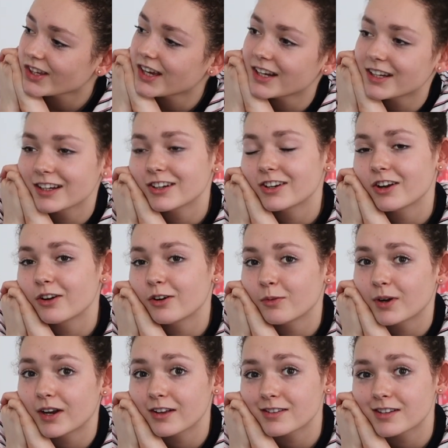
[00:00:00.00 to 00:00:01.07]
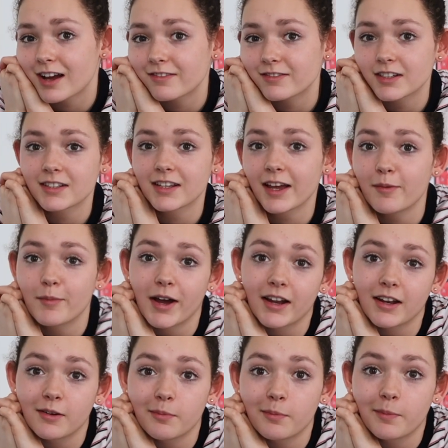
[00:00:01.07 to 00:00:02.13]
I don't know what else I have to say
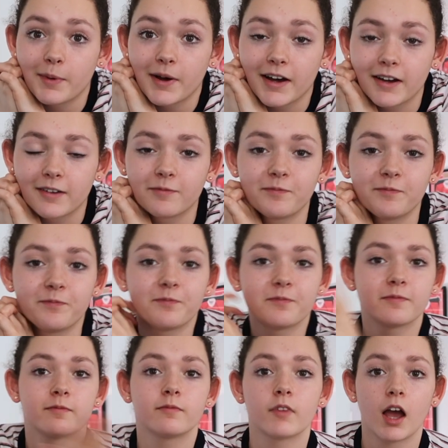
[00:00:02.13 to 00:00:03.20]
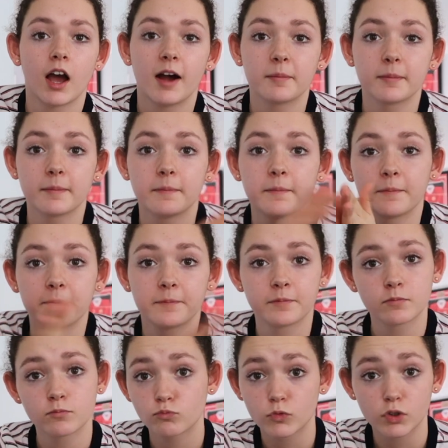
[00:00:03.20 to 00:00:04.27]
about it, but I'm
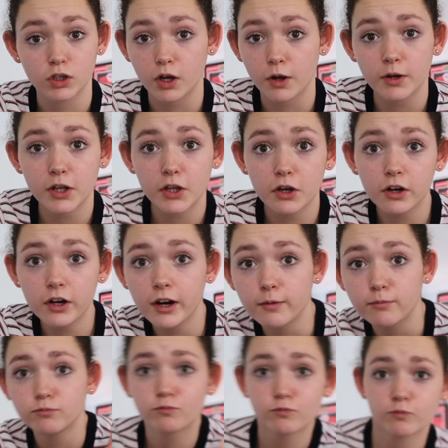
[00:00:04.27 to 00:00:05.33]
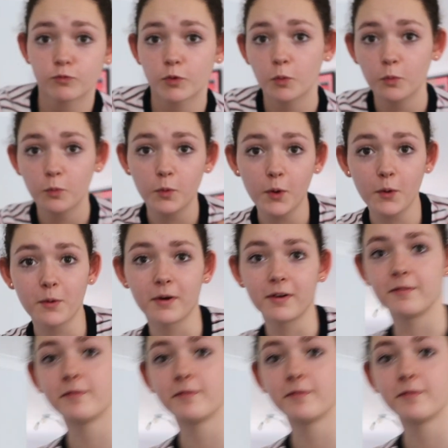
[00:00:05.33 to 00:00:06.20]
going to Europe. Woo!